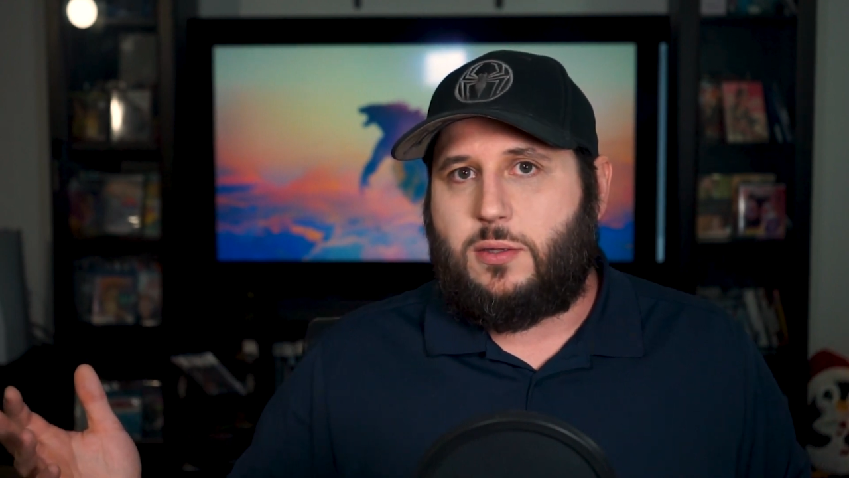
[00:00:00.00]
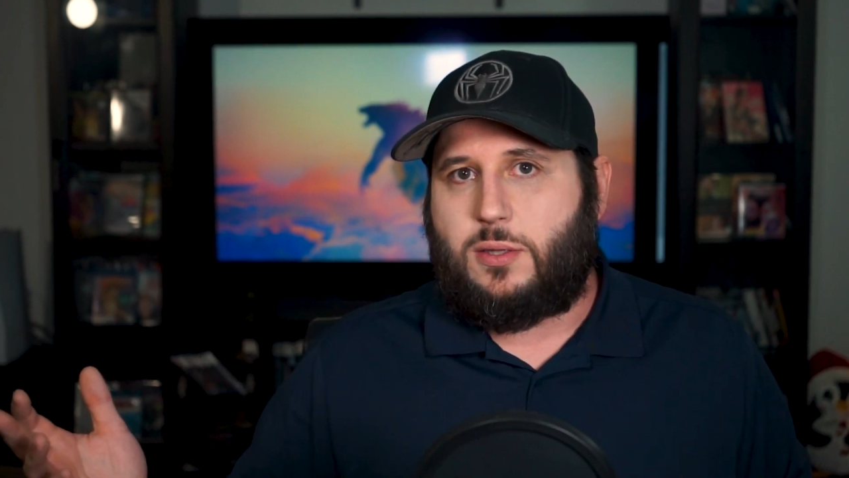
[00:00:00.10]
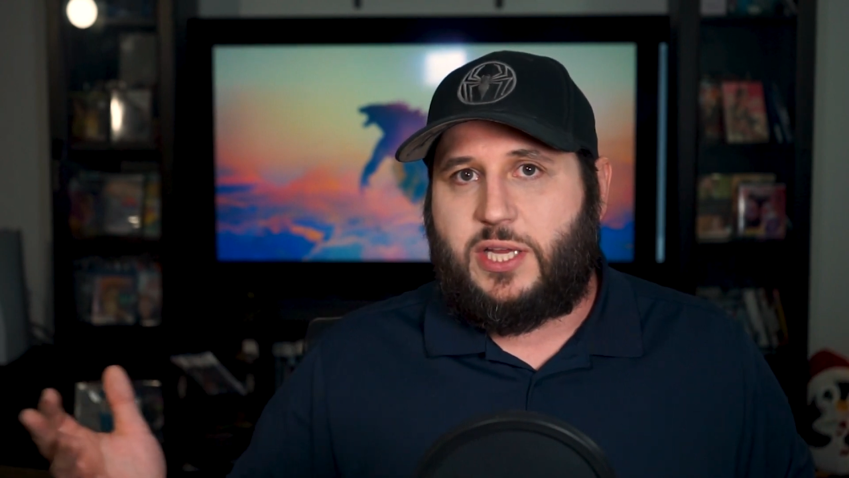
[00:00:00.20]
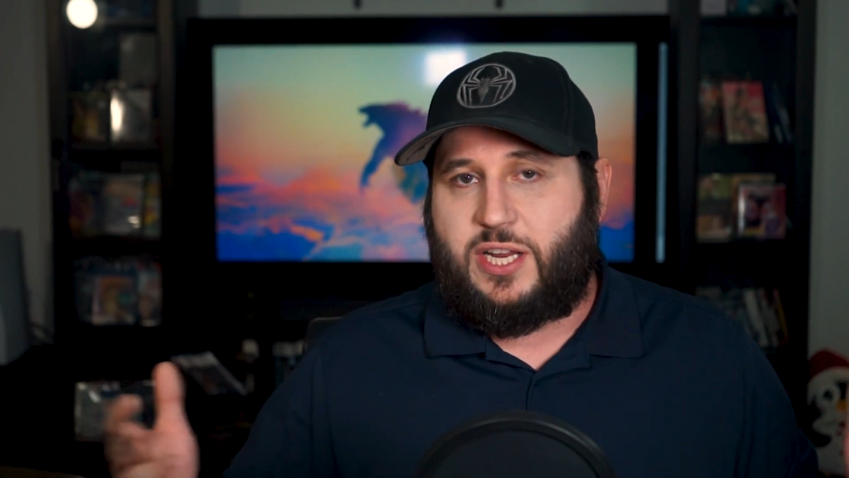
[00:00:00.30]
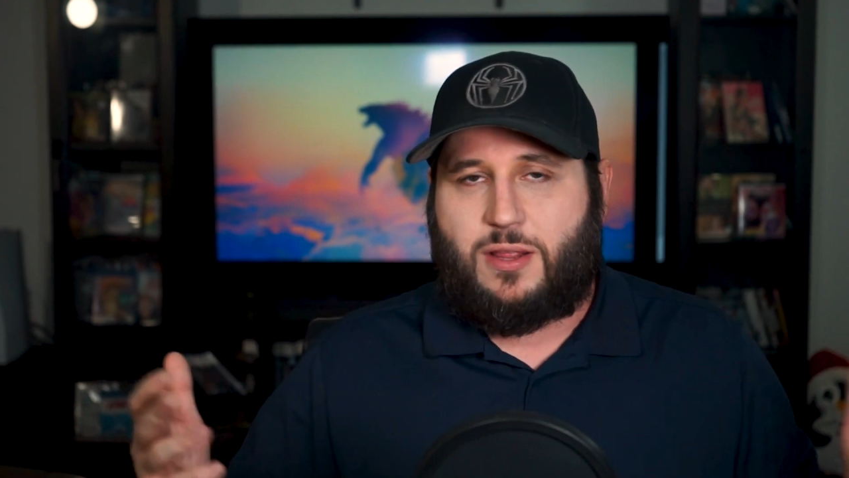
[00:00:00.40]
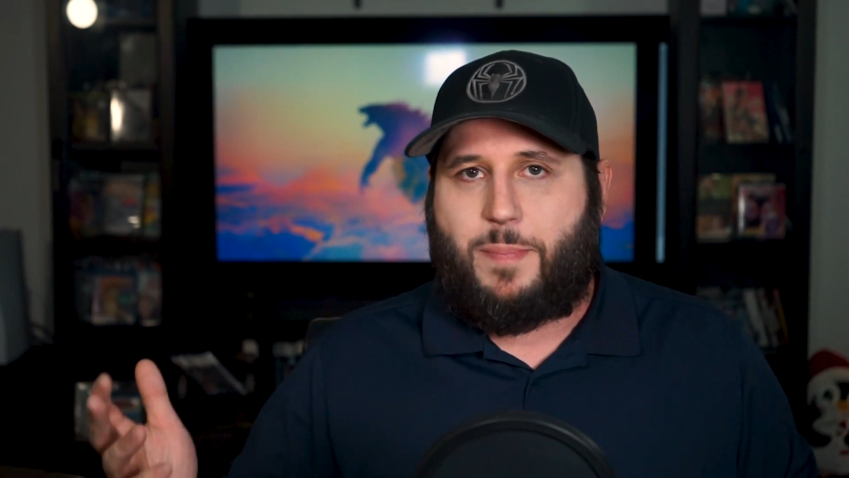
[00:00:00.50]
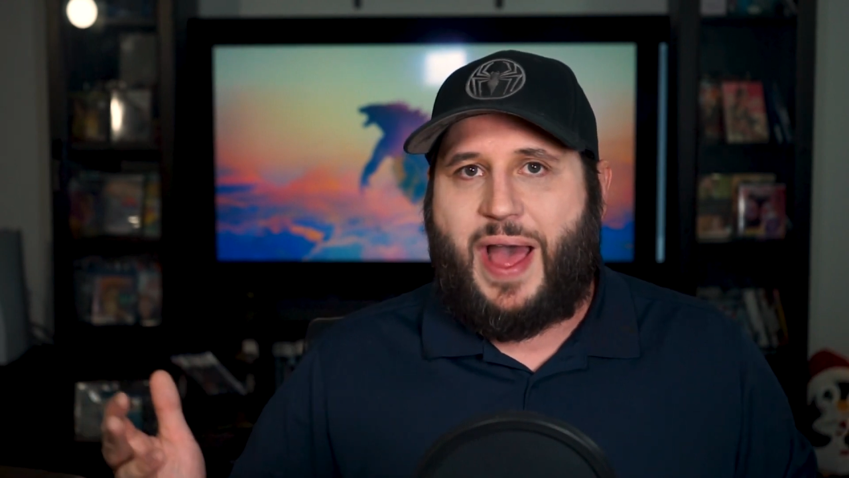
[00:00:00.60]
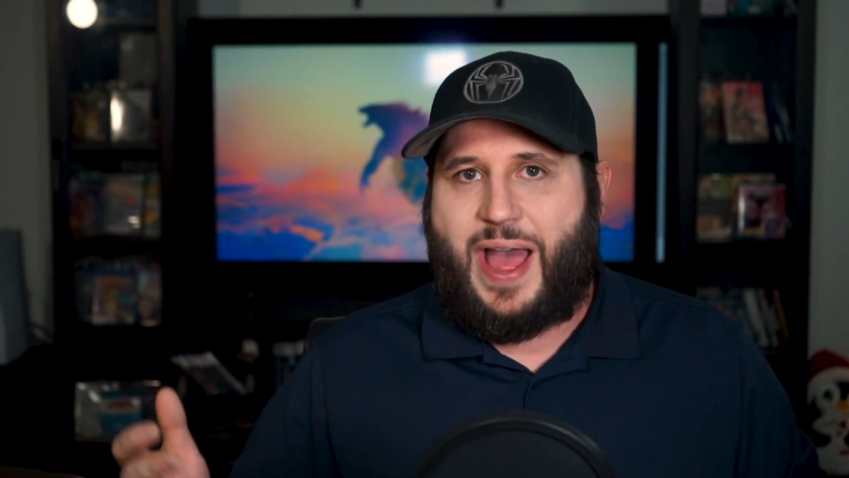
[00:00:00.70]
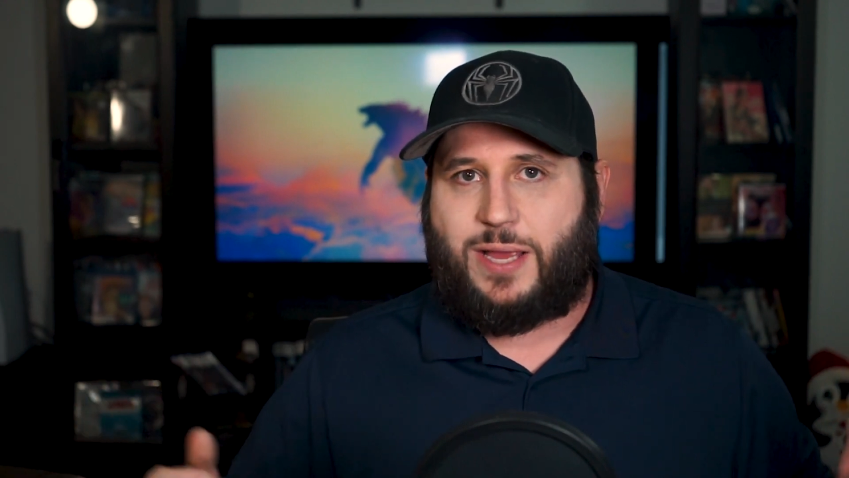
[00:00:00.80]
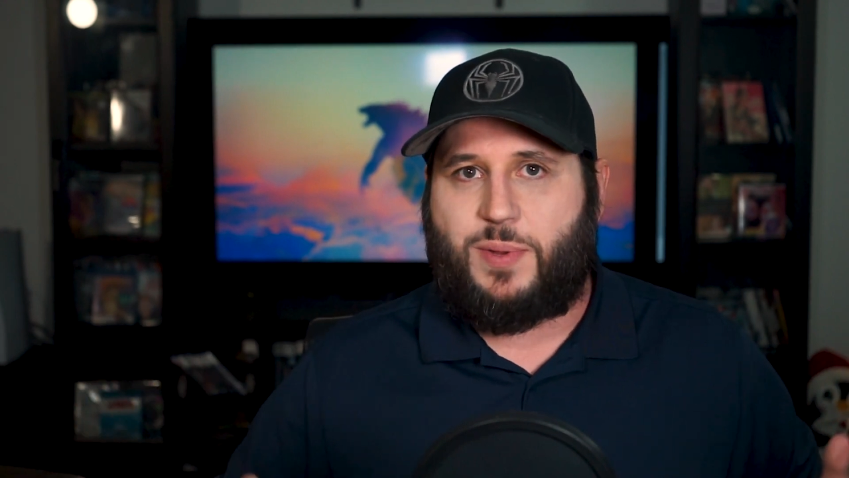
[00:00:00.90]
the
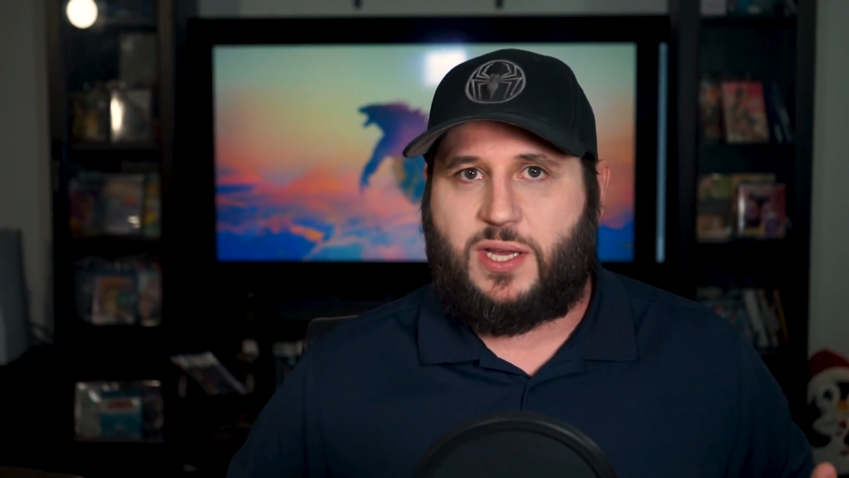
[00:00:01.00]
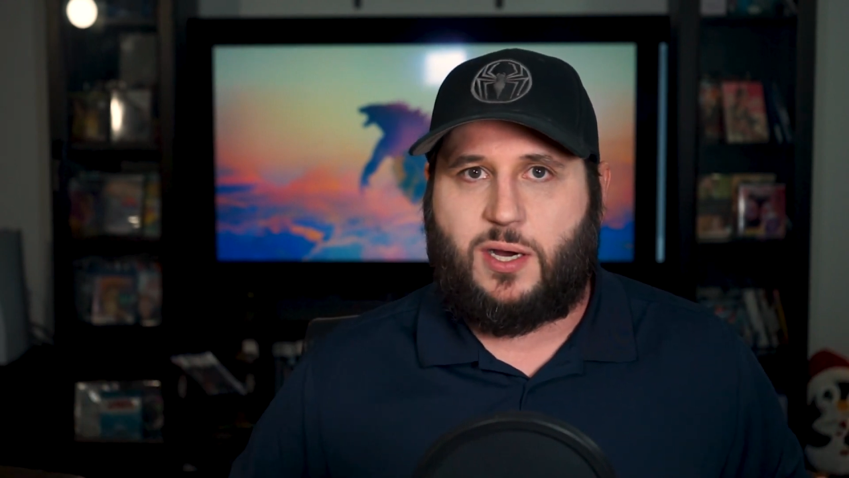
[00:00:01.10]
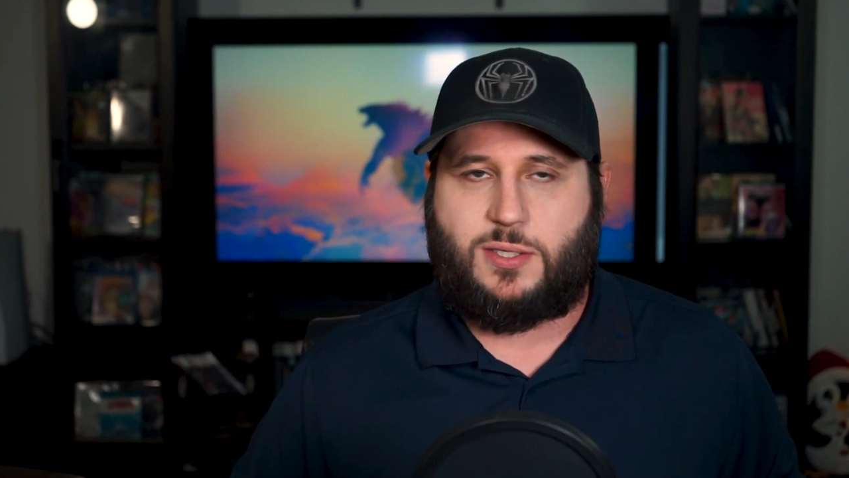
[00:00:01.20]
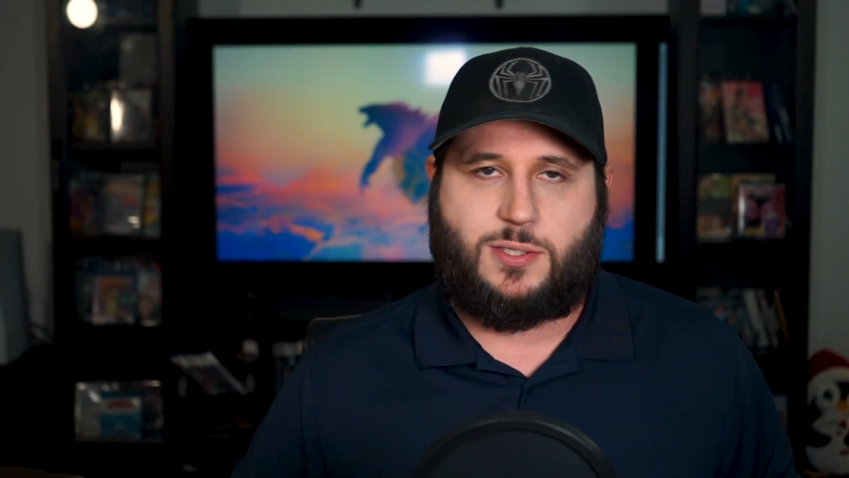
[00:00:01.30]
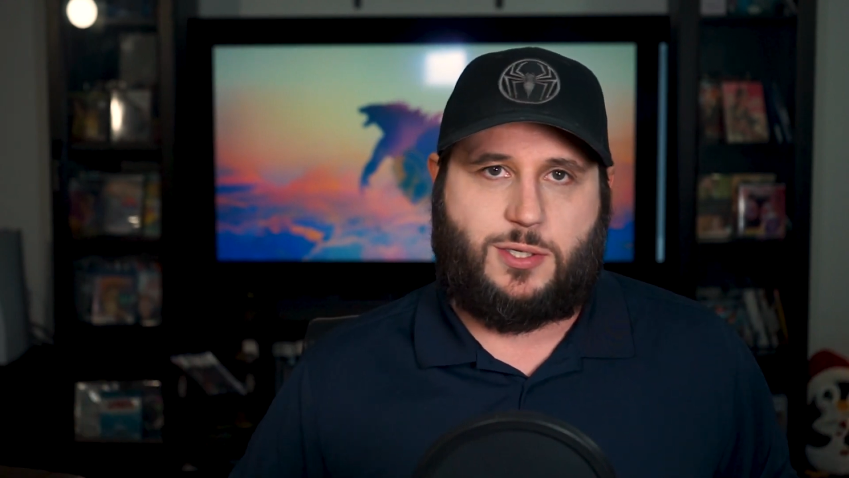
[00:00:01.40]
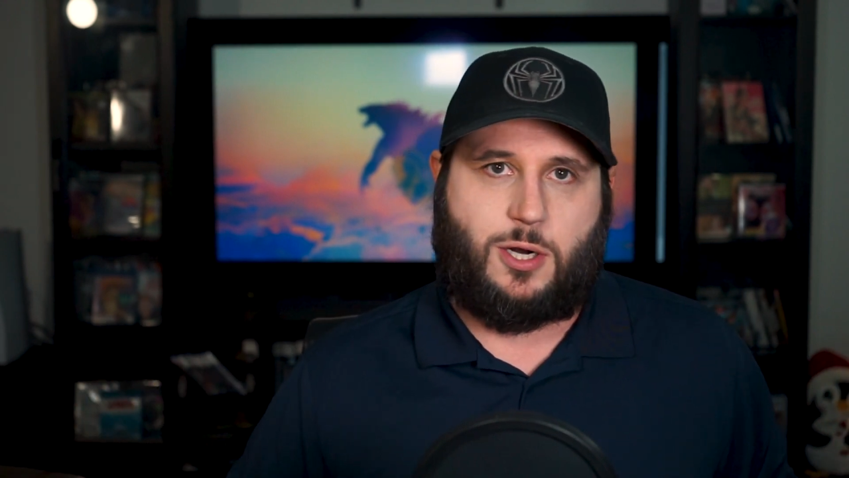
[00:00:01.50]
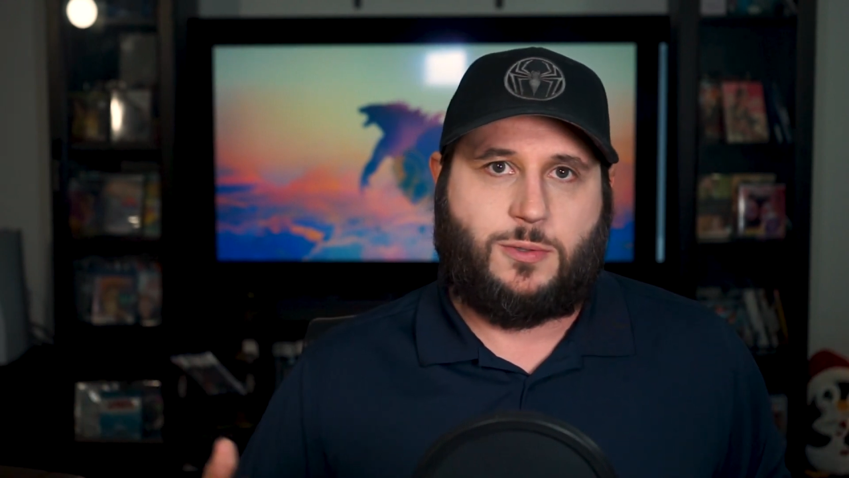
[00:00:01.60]
pack because,